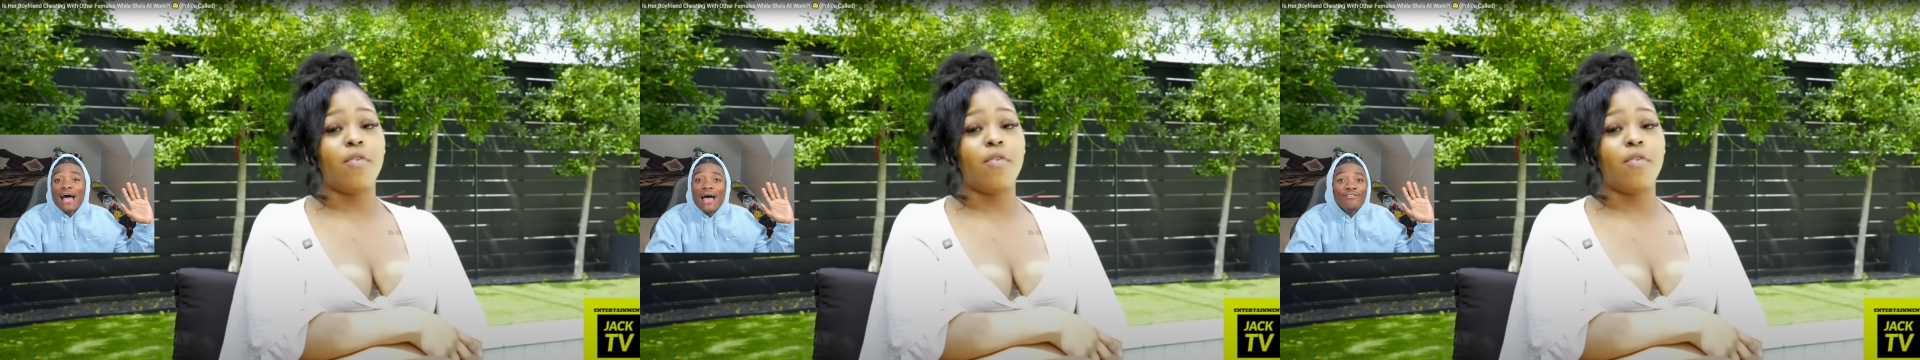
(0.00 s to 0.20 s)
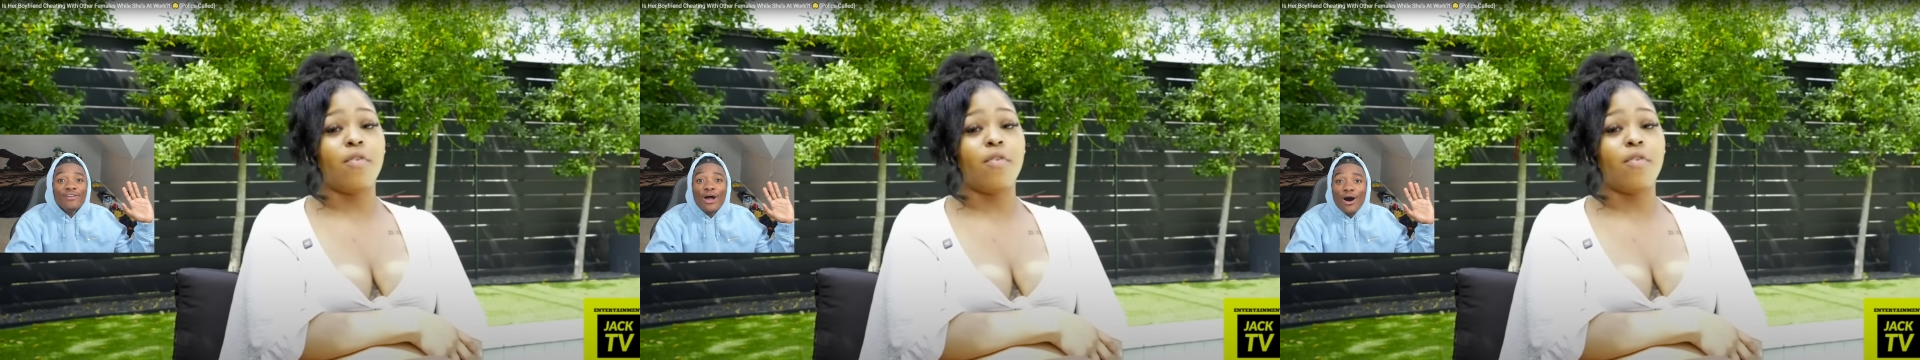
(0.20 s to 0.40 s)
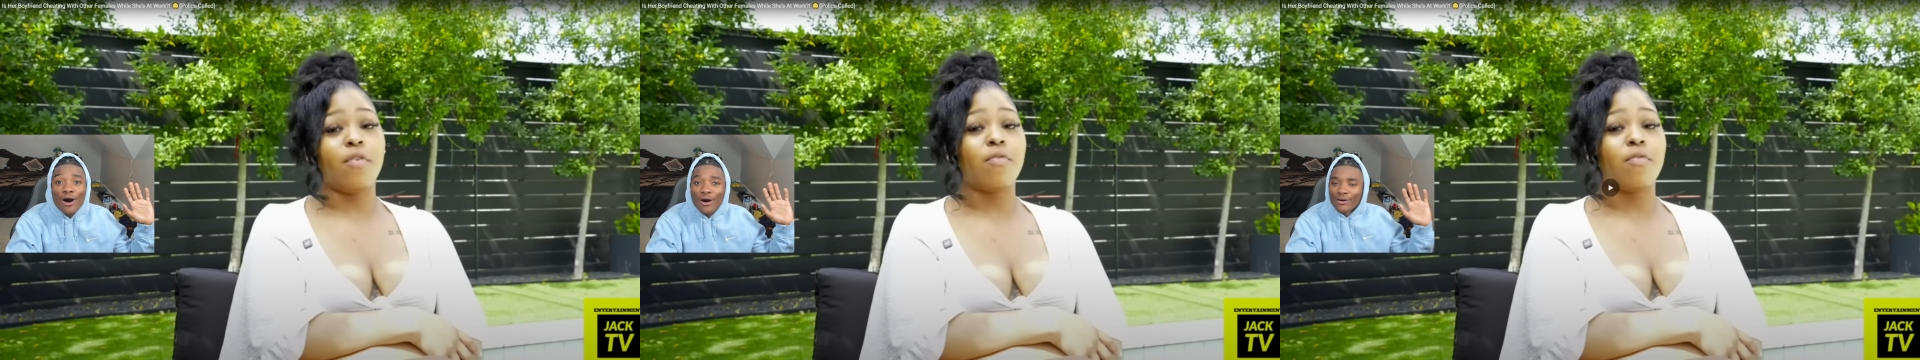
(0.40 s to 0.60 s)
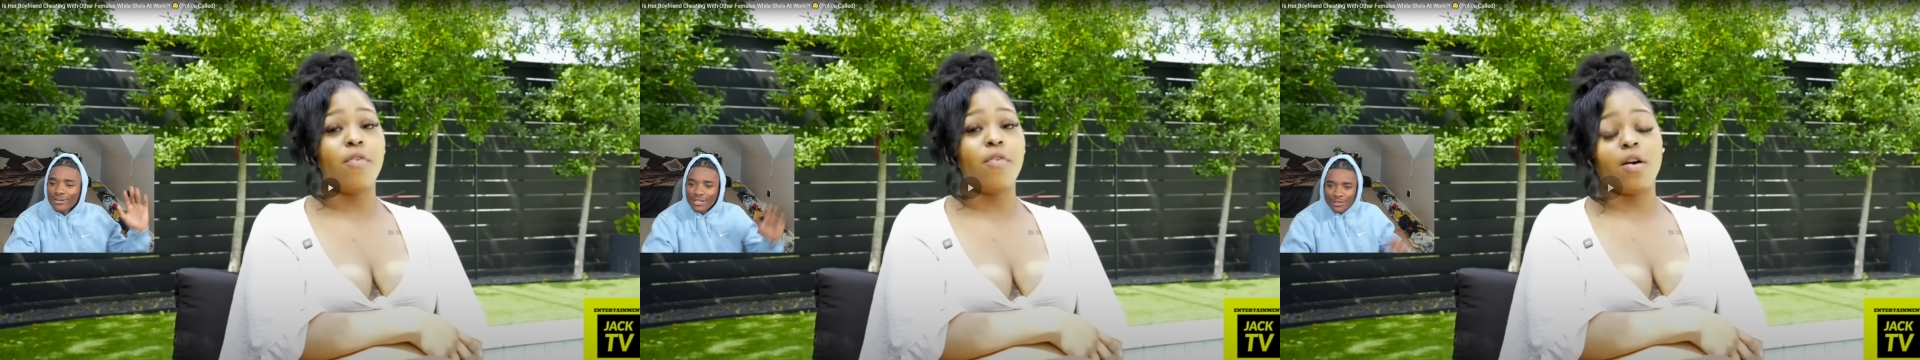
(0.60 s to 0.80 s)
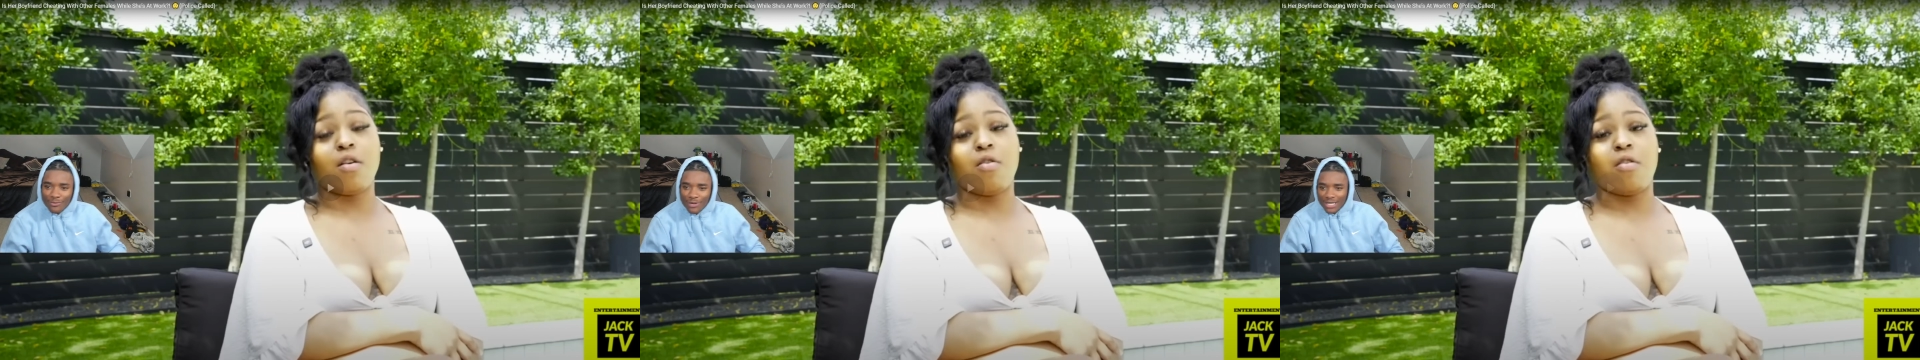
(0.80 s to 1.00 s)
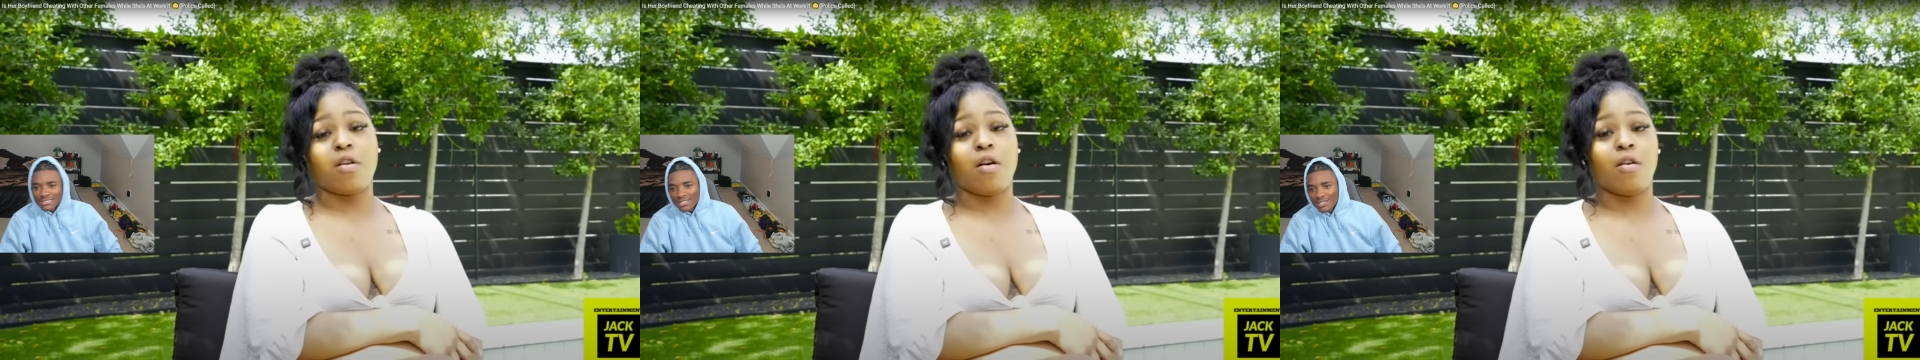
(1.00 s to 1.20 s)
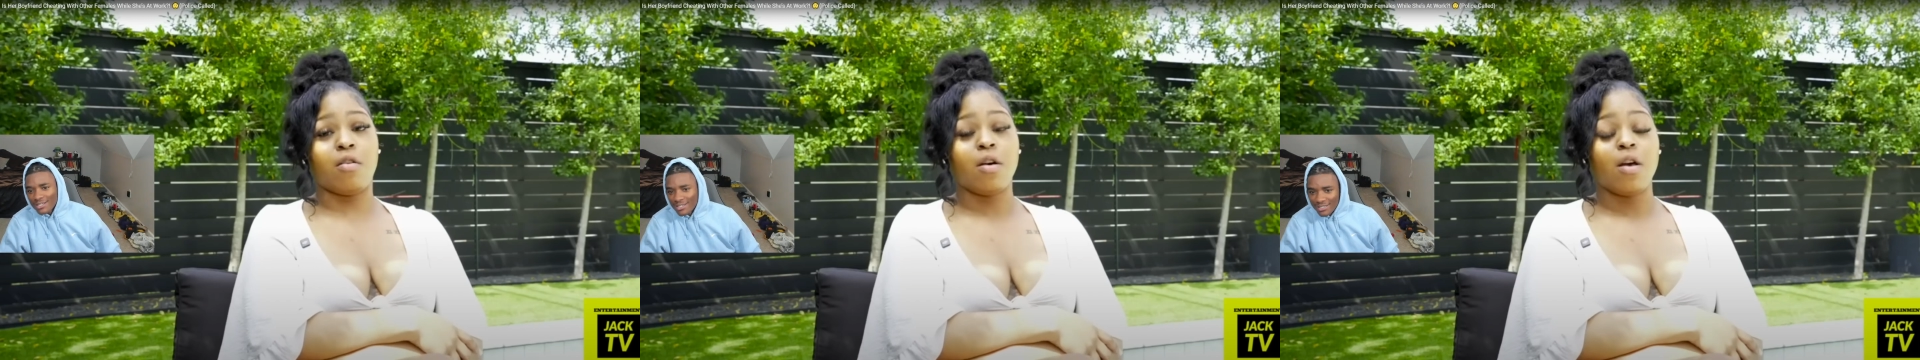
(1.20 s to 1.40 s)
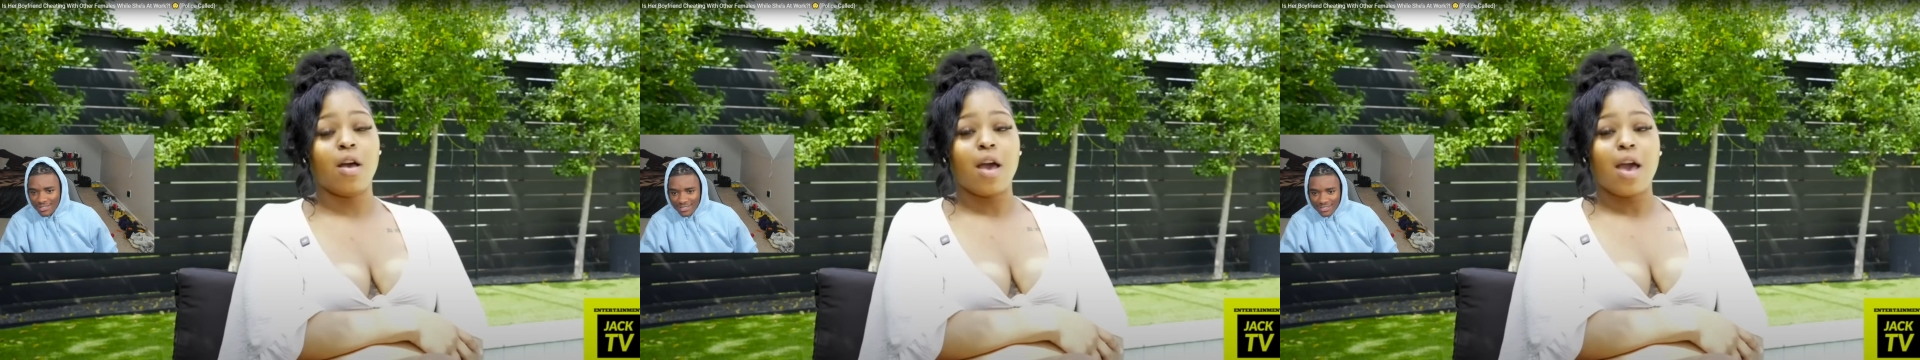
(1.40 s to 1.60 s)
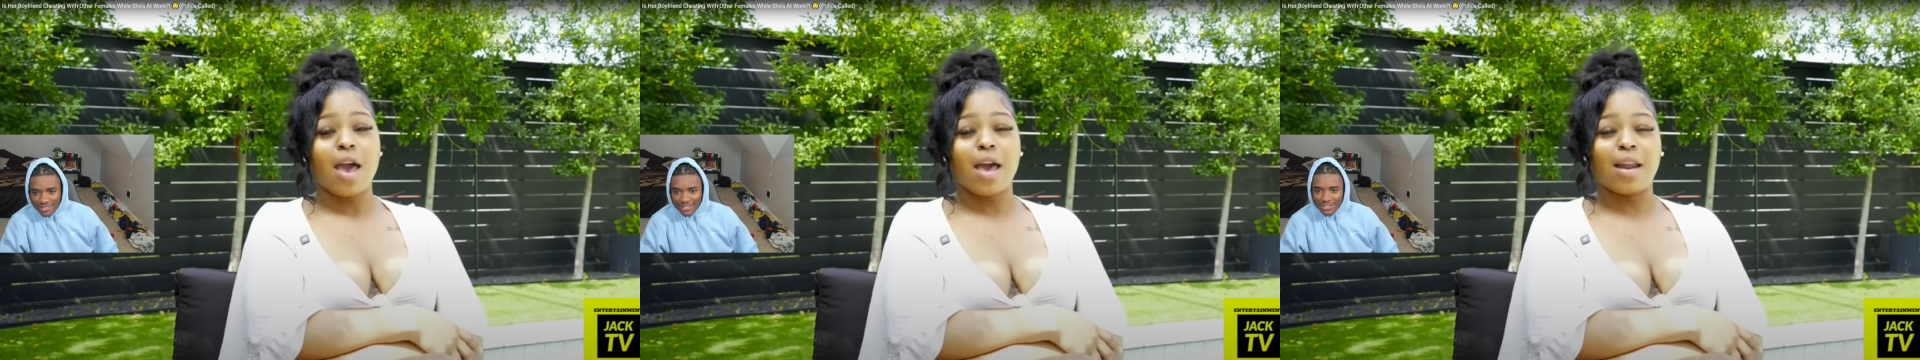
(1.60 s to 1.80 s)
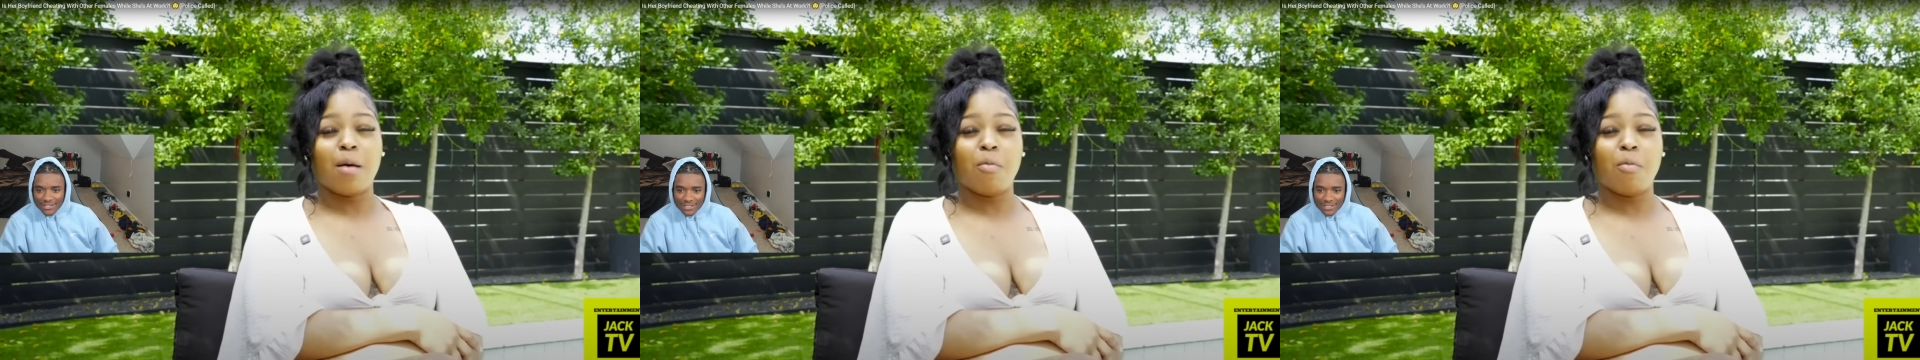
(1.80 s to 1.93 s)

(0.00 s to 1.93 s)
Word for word: it all, nigga. What, what the f going on?